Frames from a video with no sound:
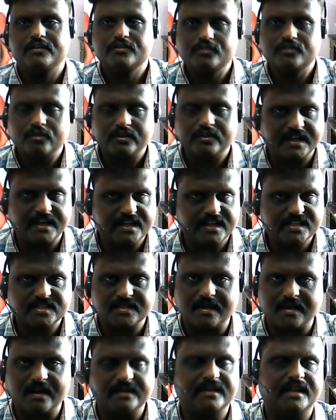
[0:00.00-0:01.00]
So that is
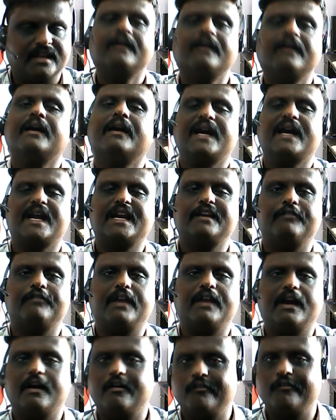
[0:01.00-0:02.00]
not the correct
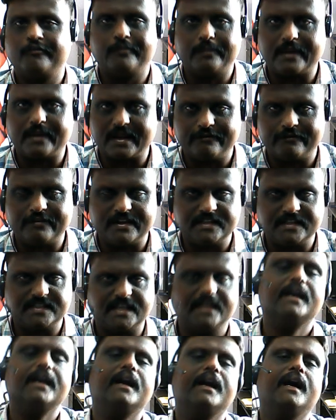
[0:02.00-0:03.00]
way of
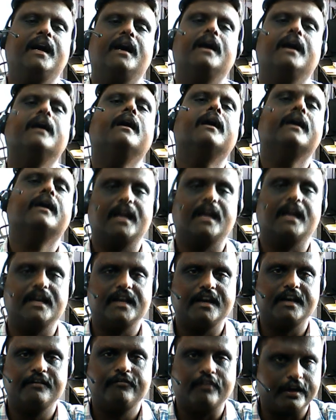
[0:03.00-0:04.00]
paraphrasing
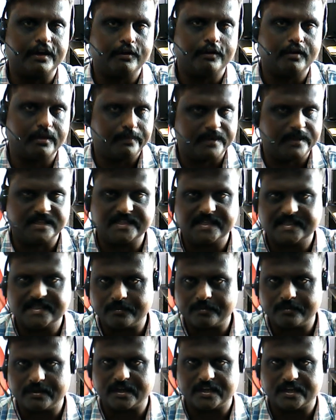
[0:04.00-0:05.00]
content for your
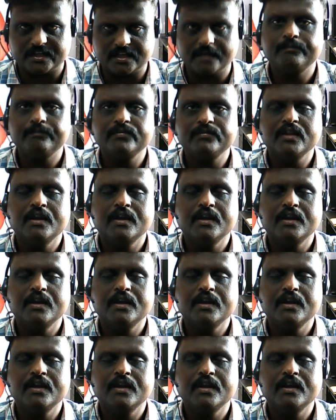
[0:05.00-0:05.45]
plagiarism reduction.